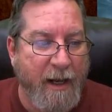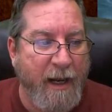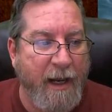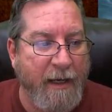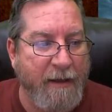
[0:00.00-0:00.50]

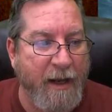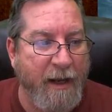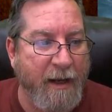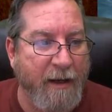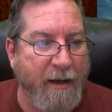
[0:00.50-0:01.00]
And
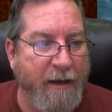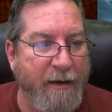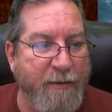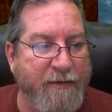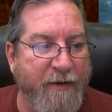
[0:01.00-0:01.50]
it
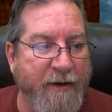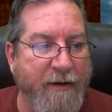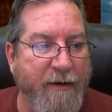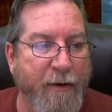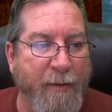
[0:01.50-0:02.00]
was fun to
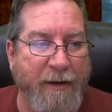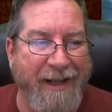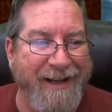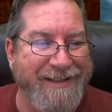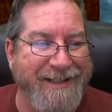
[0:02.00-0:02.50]
do. But
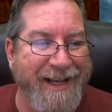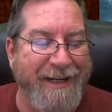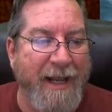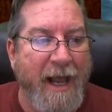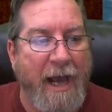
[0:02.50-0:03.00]
like I
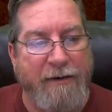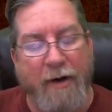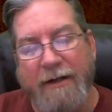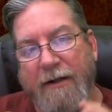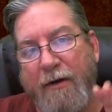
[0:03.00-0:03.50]
said, I
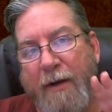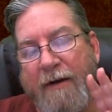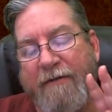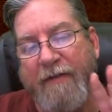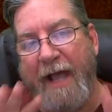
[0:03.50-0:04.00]
tried to do it
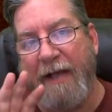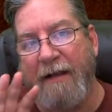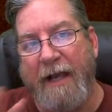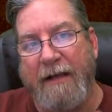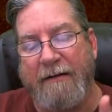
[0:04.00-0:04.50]
in flat
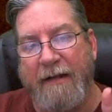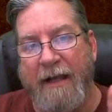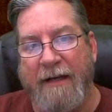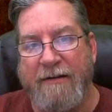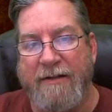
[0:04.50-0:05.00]
light, and I